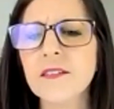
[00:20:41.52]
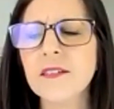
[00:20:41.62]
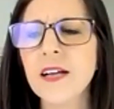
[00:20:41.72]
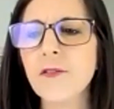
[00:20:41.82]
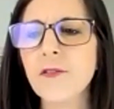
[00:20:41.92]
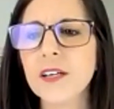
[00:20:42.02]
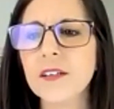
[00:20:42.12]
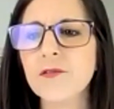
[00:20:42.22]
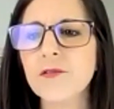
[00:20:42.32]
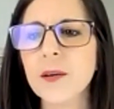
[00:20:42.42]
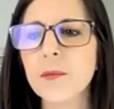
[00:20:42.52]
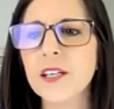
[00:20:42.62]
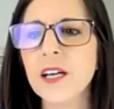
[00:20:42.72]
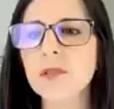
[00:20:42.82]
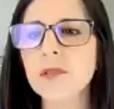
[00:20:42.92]
have one in front of me
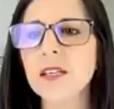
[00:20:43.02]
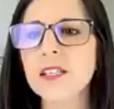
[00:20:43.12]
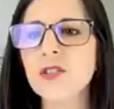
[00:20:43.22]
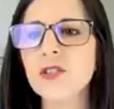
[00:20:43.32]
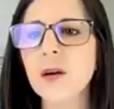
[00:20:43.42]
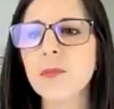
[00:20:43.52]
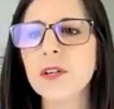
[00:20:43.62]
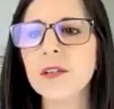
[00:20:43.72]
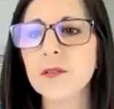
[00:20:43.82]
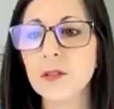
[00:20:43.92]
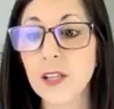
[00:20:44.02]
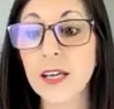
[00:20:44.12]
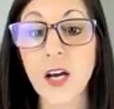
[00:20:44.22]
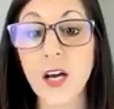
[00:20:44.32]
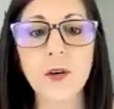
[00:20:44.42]
and i'm talking to you now but they
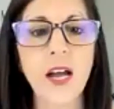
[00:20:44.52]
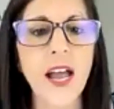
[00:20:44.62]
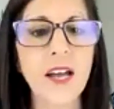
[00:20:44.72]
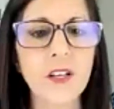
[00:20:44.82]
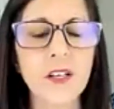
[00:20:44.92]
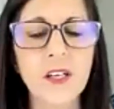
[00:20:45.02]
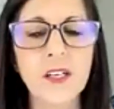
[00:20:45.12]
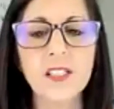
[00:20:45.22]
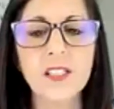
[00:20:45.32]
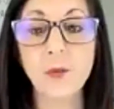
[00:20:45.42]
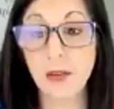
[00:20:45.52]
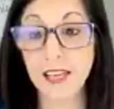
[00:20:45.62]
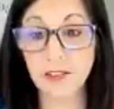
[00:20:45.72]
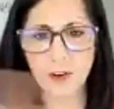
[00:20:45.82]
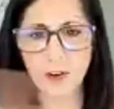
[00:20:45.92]
know i have a someone
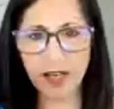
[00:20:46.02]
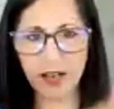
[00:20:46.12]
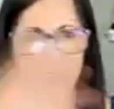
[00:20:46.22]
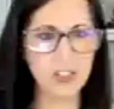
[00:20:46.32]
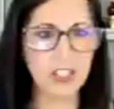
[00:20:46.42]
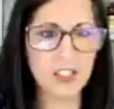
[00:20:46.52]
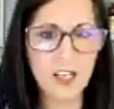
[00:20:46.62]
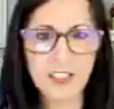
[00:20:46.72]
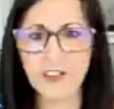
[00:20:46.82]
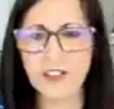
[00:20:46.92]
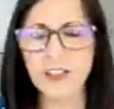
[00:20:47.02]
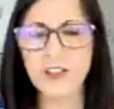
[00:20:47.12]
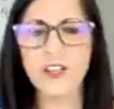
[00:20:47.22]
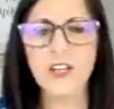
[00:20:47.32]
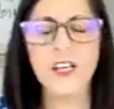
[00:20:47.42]
made it for me i don't know if she's on here
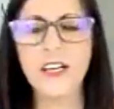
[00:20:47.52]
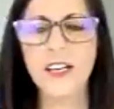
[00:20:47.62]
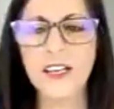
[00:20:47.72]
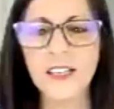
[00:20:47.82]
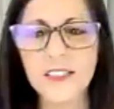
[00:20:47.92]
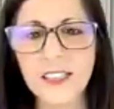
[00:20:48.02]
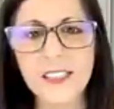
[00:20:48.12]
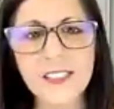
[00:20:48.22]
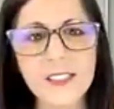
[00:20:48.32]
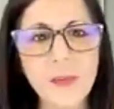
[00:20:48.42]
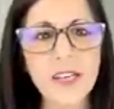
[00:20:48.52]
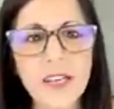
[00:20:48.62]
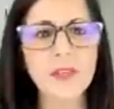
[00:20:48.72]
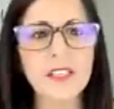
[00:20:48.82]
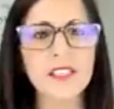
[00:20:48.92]
either uh, denise made
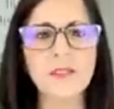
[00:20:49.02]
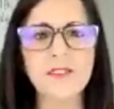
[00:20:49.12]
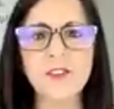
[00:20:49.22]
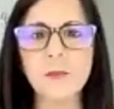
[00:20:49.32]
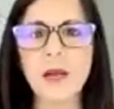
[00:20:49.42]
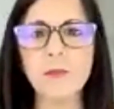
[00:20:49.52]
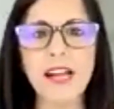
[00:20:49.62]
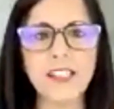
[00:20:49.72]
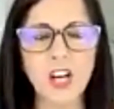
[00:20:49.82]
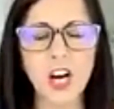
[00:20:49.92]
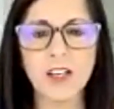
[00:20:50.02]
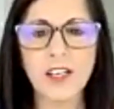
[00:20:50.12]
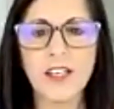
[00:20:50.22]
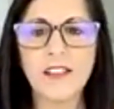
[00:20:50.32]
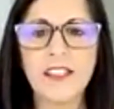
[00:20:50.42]
me something for my backyard
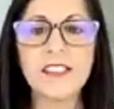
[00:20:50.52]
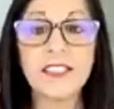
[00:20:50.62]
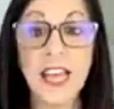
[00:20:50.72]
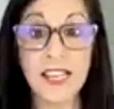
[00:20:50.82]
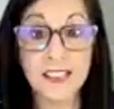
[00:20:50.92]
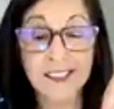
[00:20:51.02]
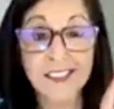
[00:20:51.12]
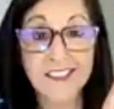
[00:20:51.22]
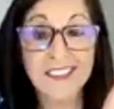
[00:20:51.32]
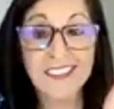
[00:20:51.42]
that says